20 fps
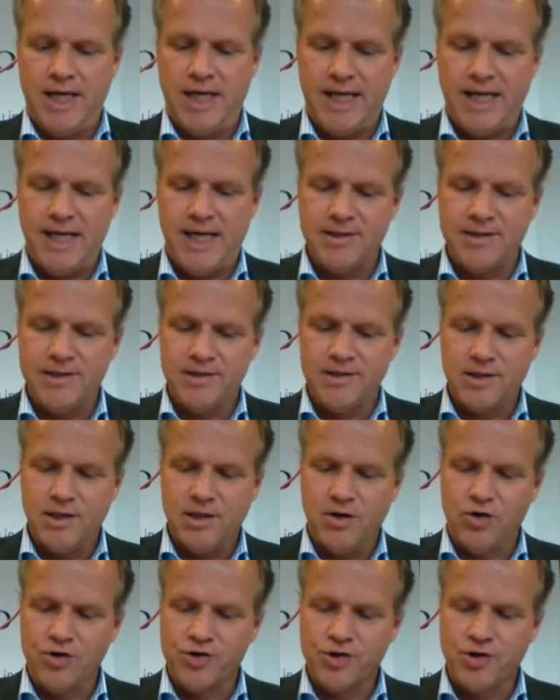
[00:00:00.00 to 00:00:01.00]
and
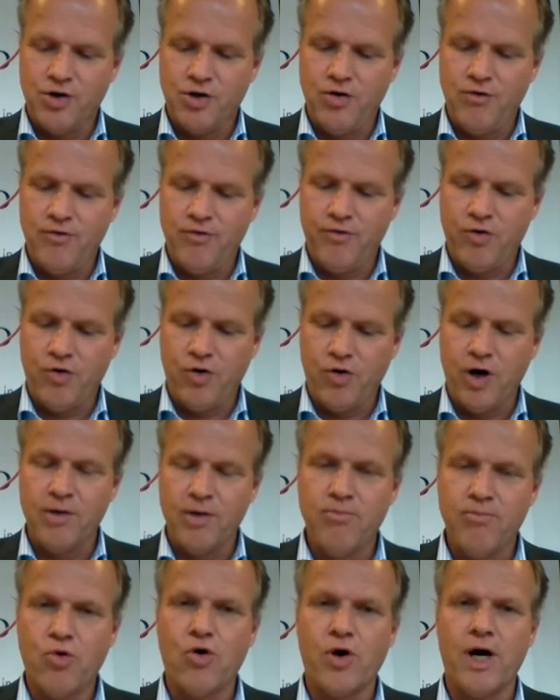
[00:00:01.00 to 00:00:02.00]
also for
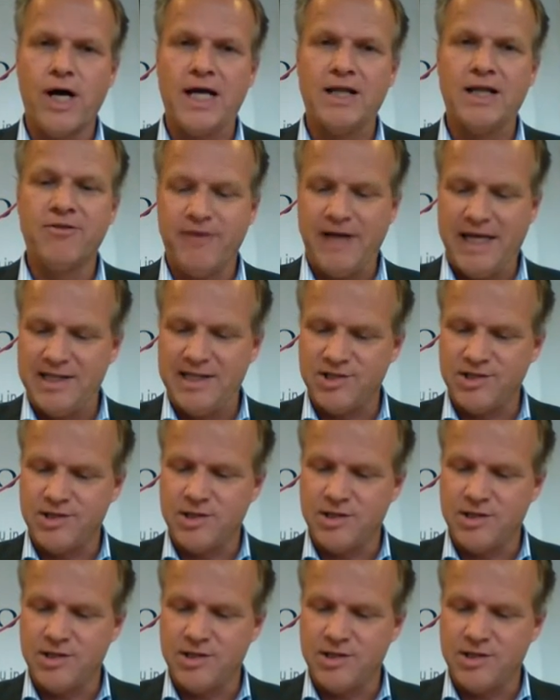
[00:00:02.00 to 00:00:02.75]
more advanced